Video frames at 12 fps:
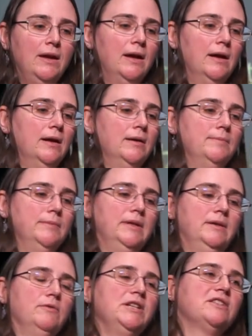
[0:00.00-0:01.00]

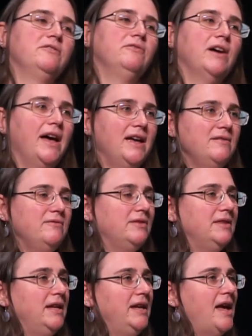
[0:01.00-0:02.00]

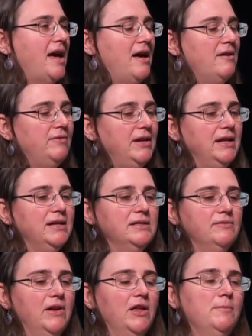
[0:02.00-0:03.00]
RISC-V, they have a
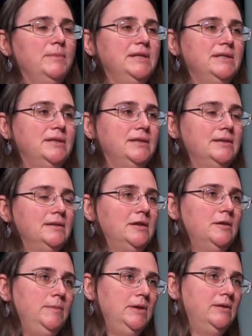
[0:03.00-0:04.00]
development
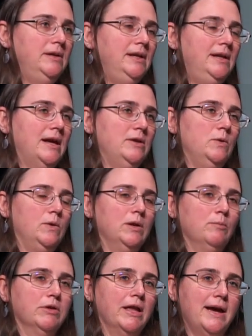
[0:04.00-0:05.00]
community, and you can
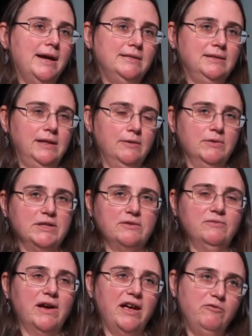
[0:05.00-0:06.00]
apply to get
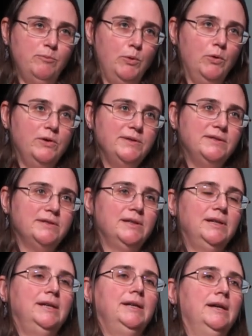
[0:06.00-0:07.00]
RISC-V boards.
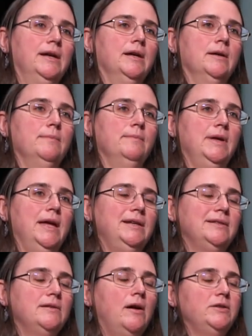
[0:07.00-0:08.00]
And
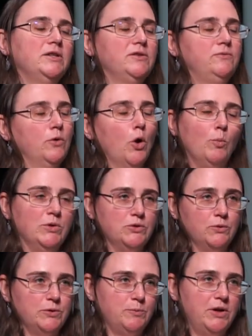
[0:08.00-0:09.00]
it's not just for open
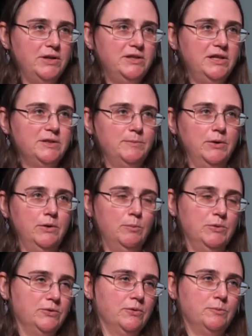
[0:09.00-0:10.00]
source projects, but
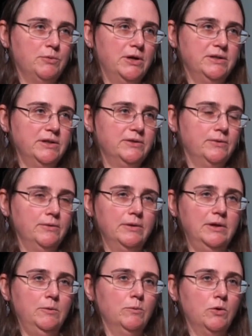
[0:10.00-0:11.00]
open source projects
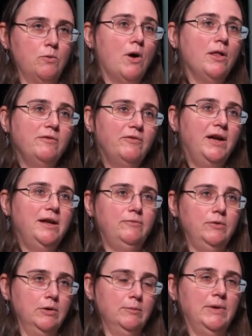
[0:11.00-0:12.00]
certainly will qualify
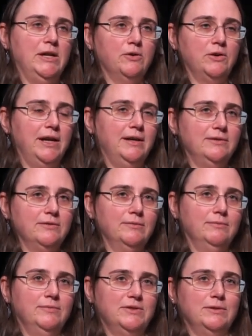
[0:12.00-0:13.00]
if you can make your case
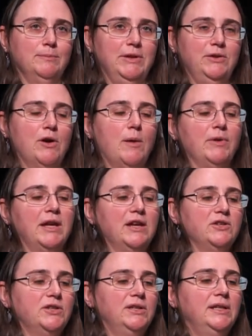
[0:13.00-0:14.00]
and submit your
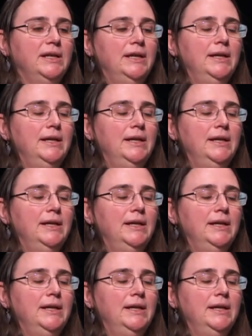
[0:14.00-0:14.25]
application.